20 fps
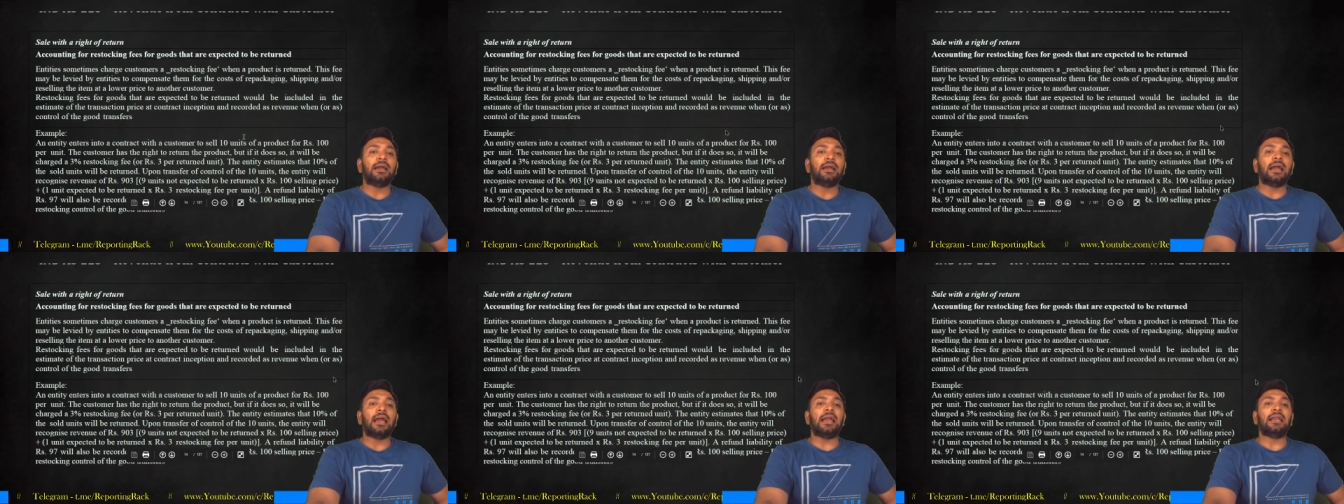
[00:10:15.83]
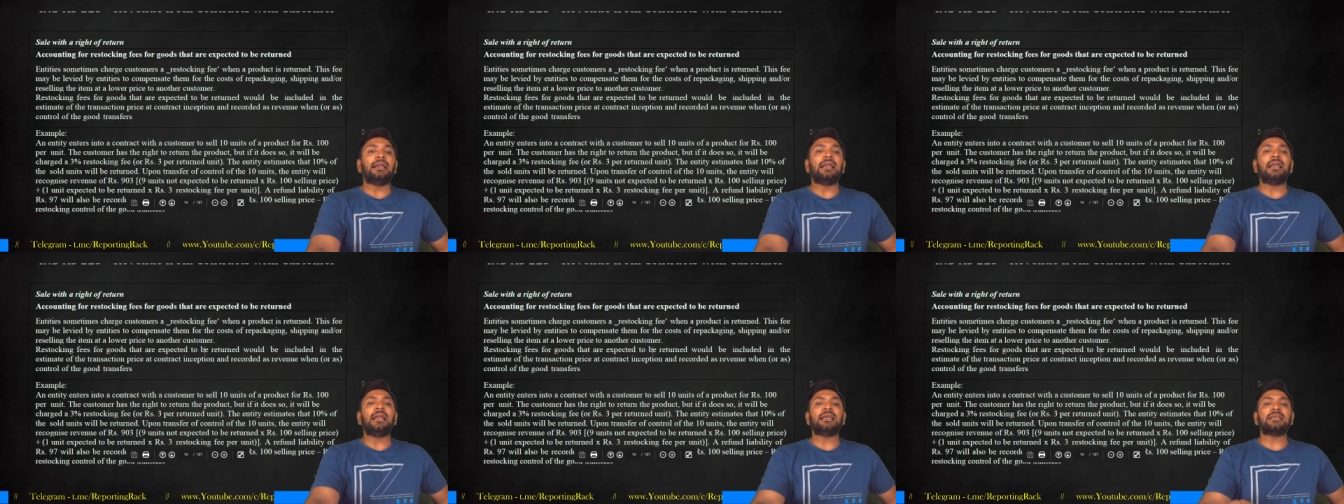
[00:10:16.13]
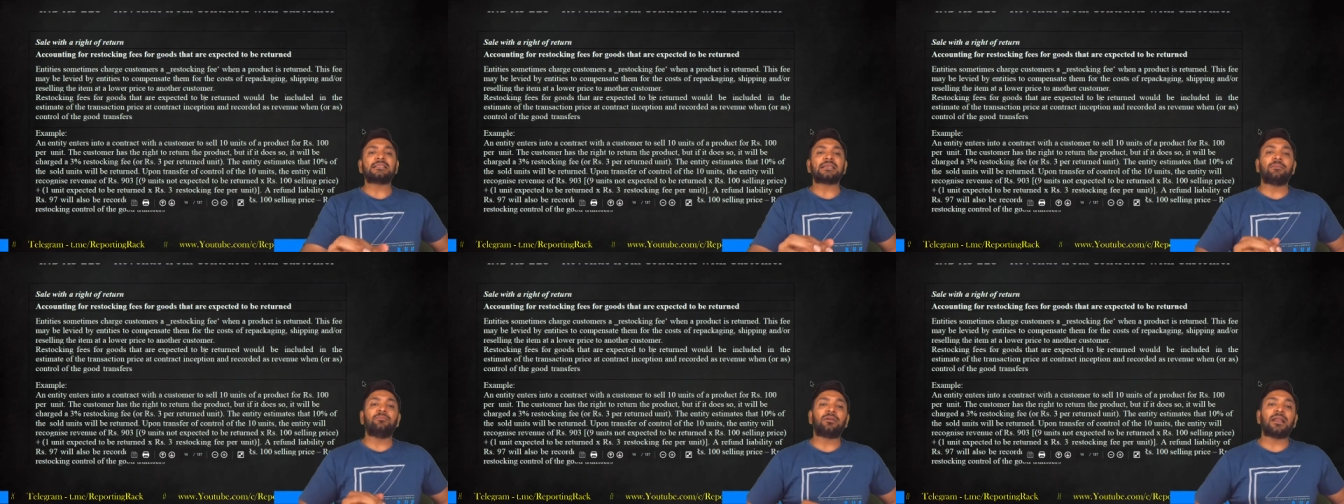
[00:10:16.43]
Entity
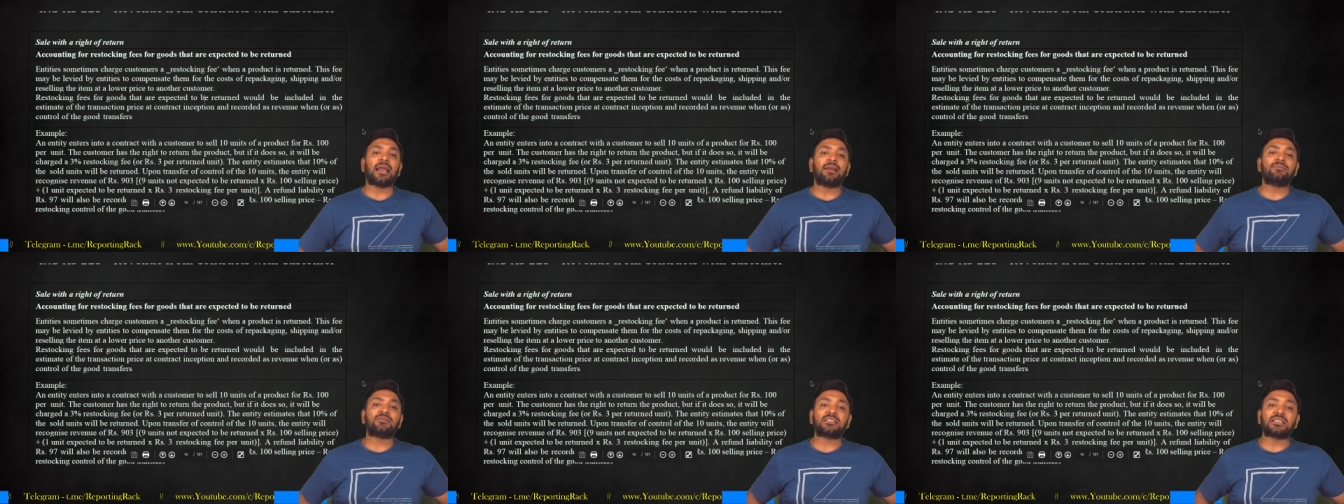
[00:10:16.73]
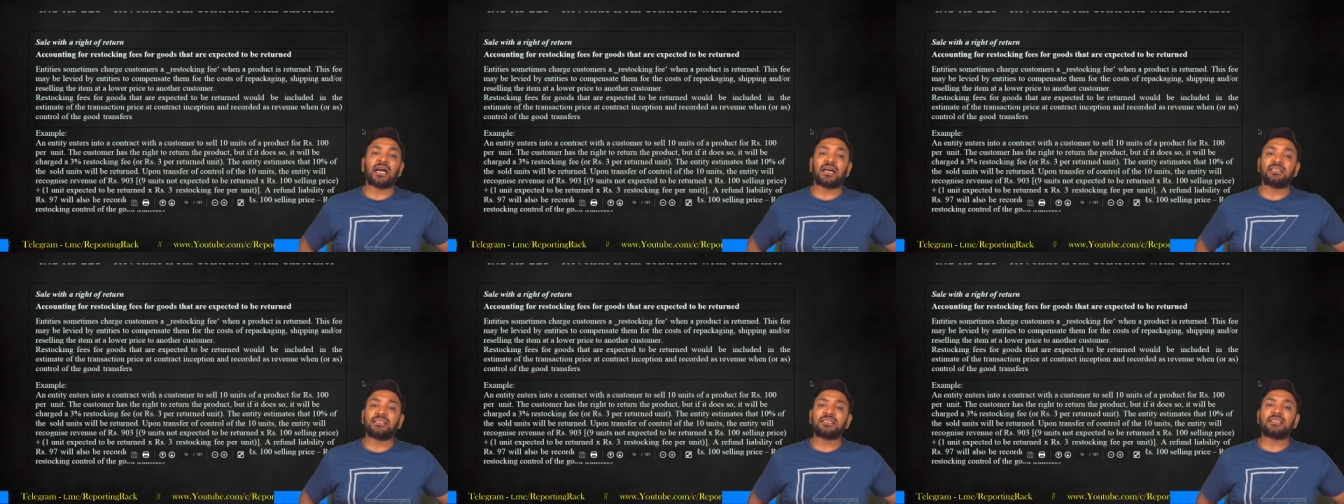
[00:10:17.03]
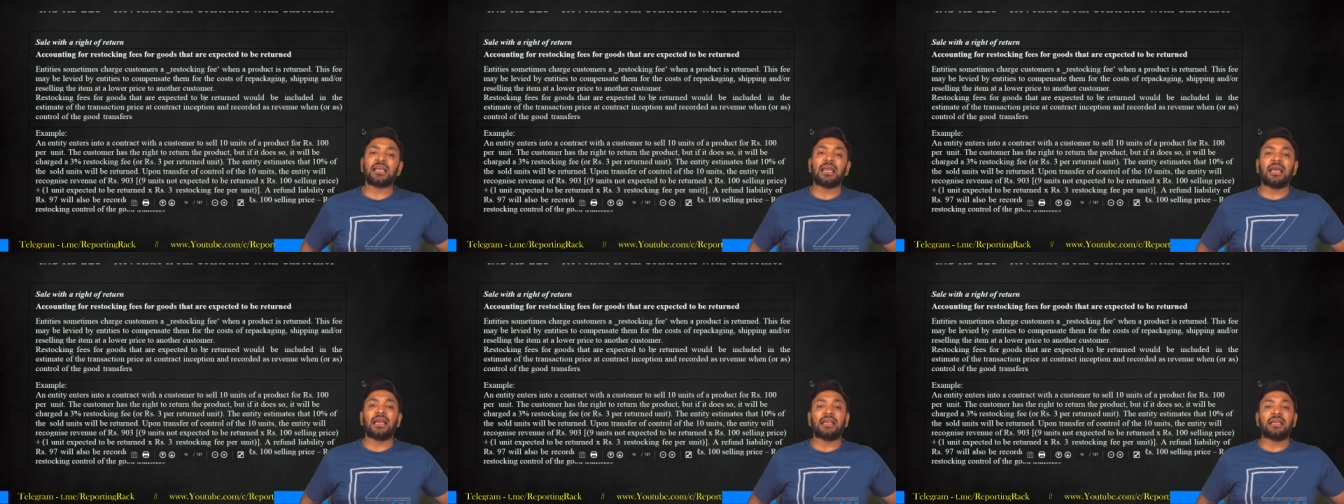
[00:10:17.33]
sometimes
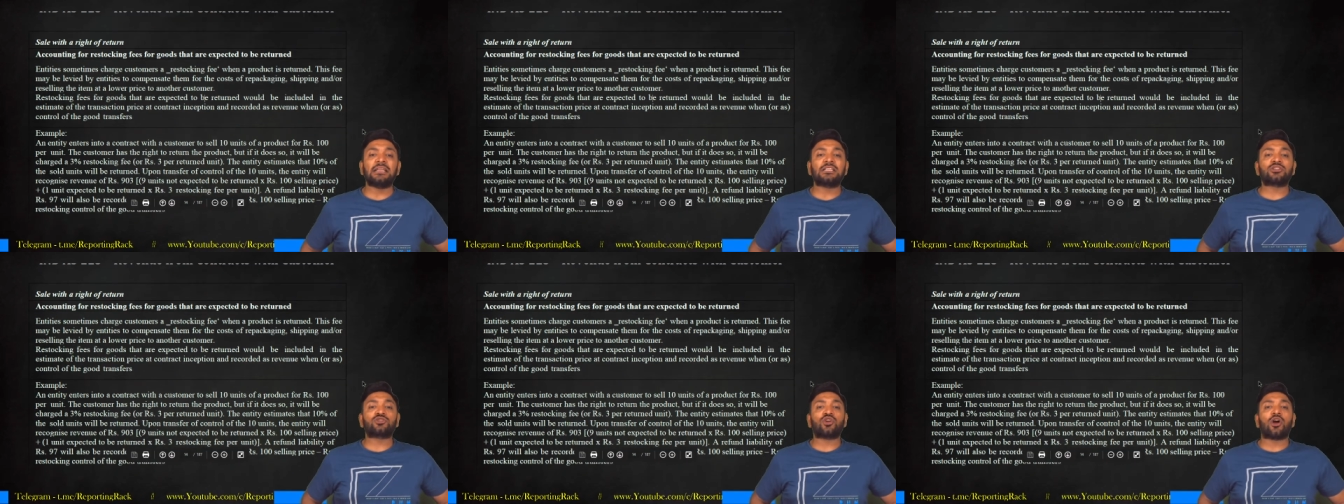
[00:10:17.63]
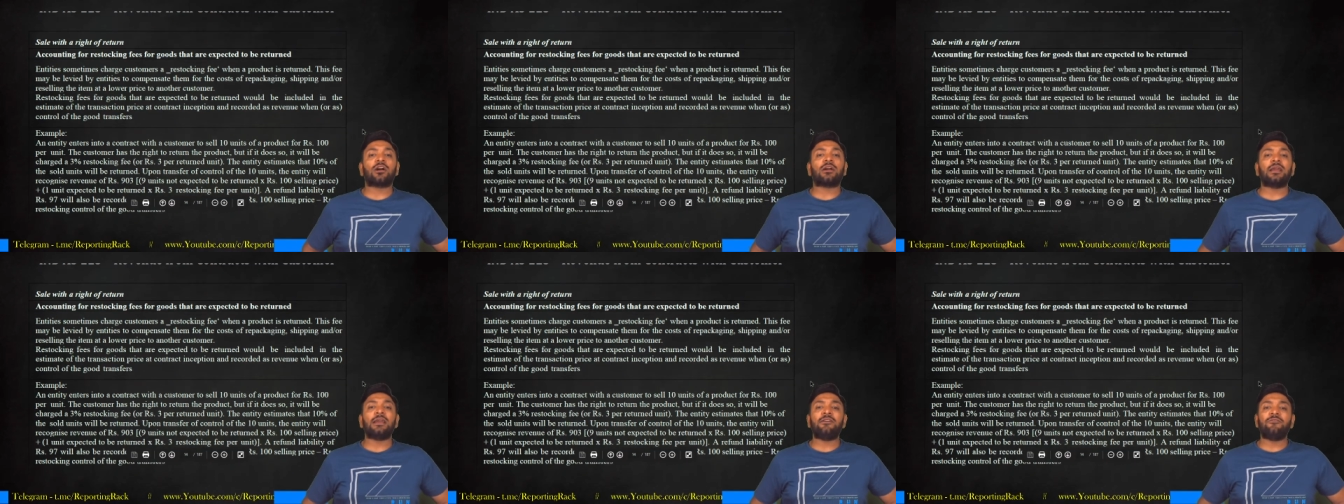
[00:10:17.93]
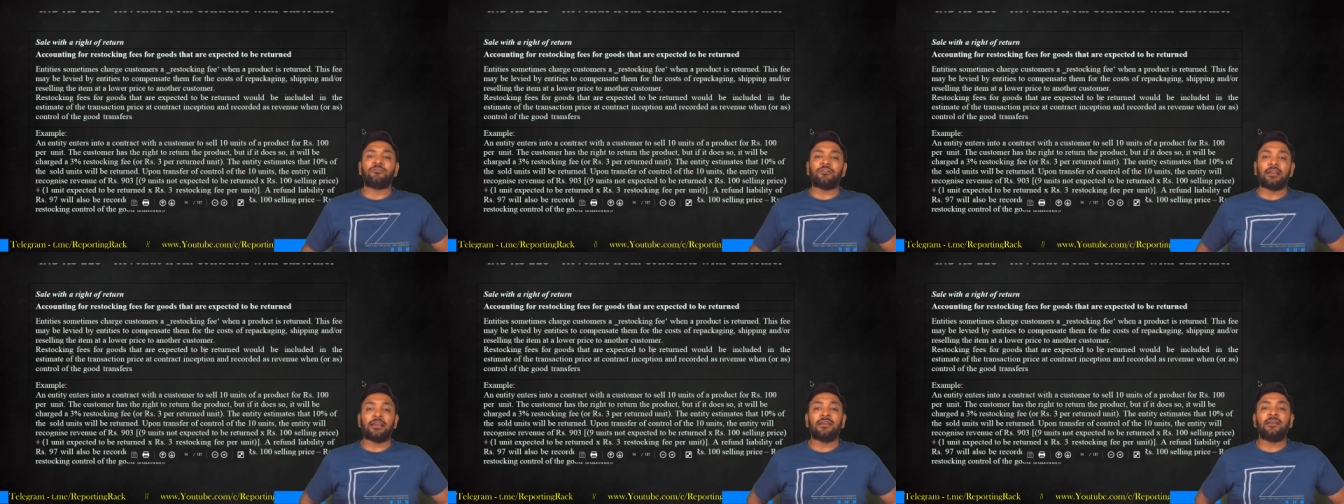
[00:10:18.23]
charges a restocking
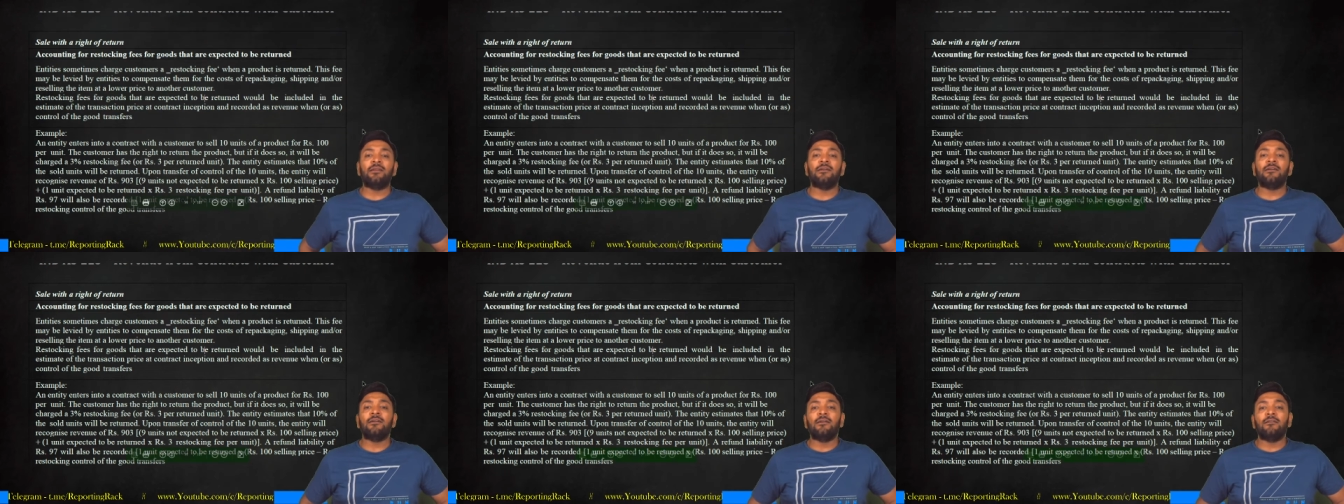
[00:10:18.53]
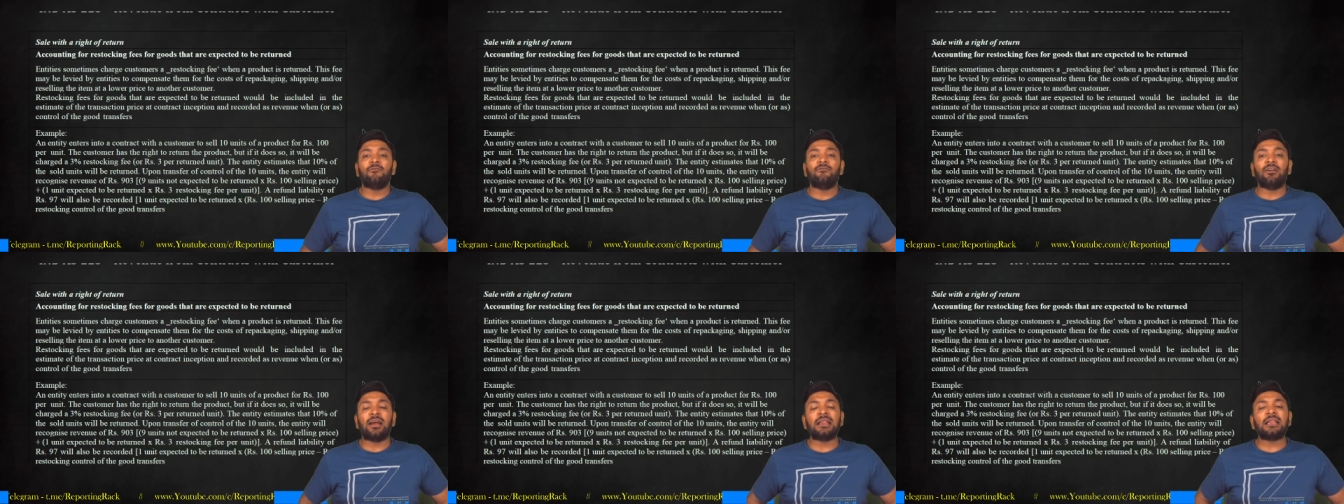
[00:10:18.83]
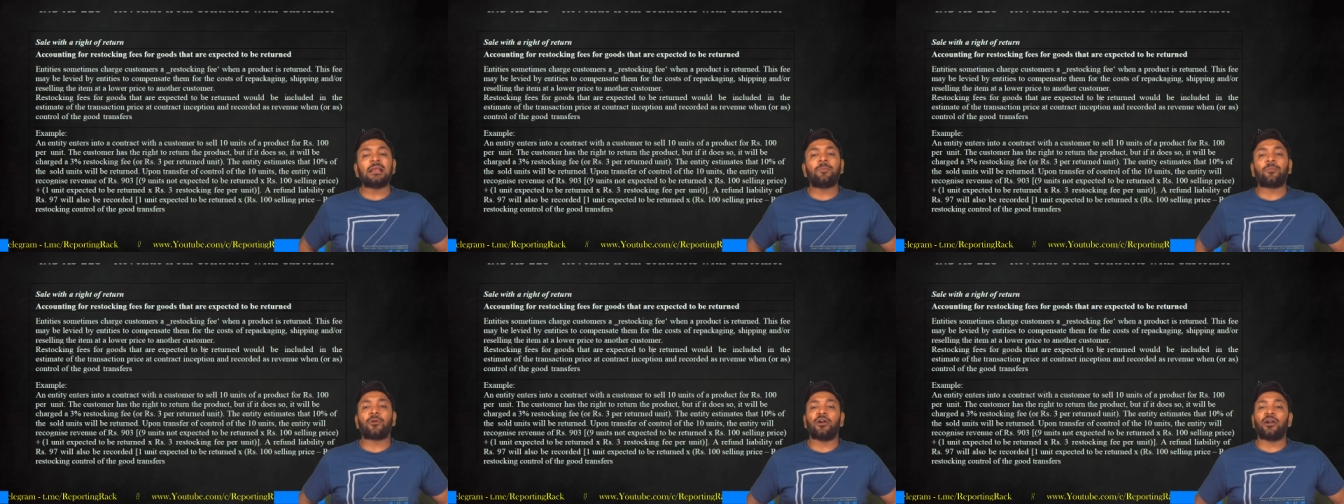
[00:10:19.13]
fee when
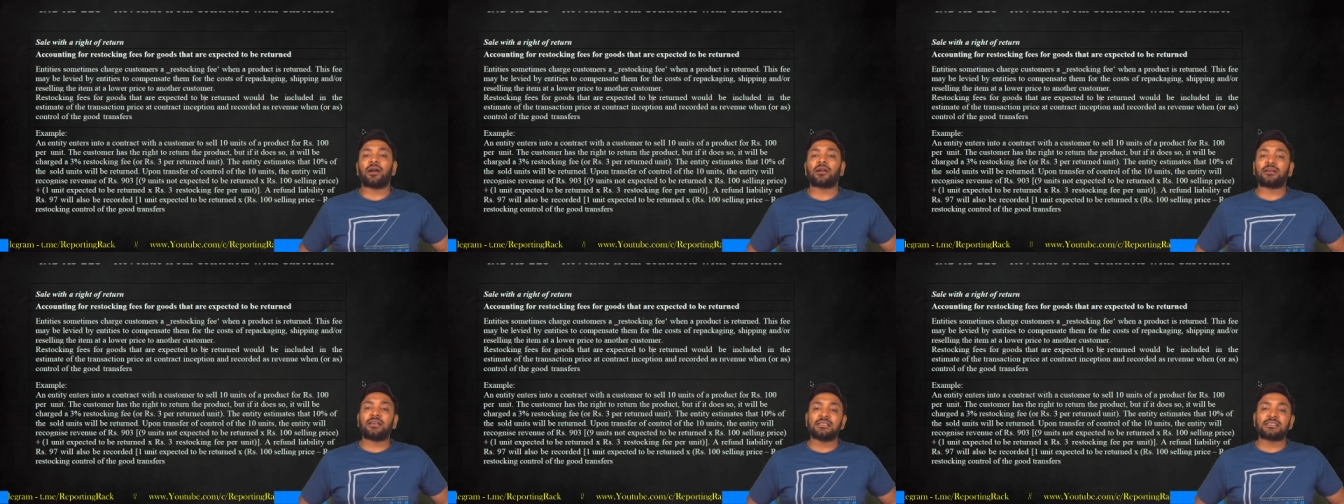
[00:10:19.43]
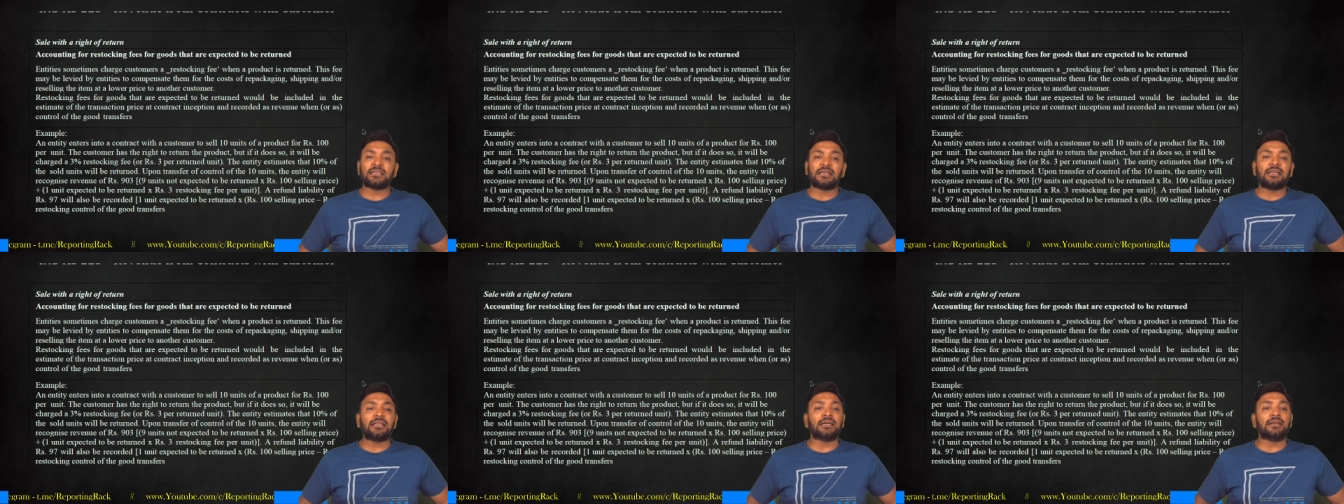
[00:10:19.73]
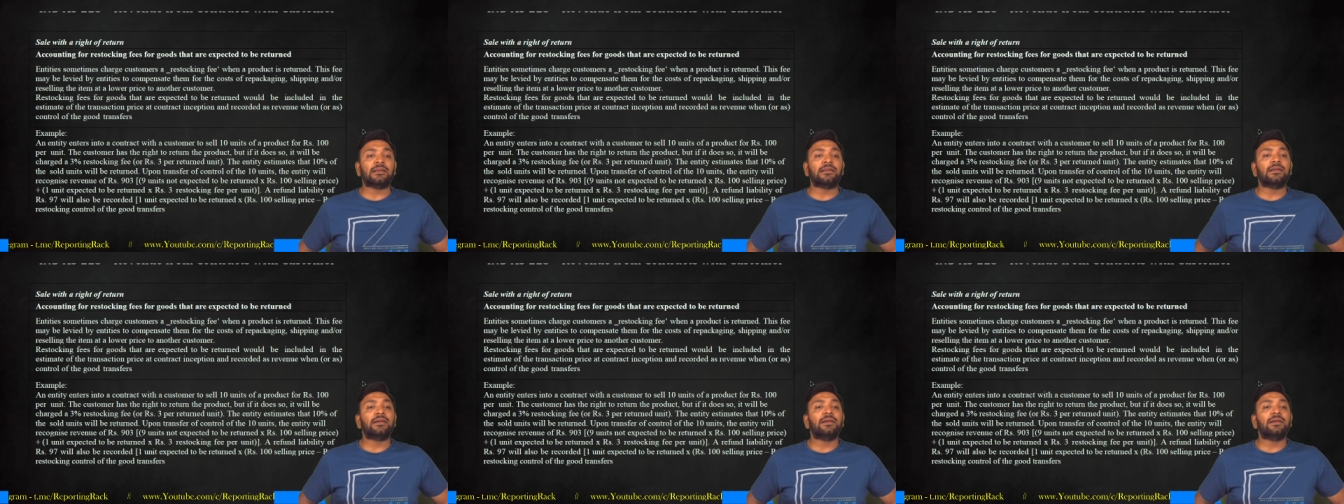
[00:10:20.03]
the product is returned.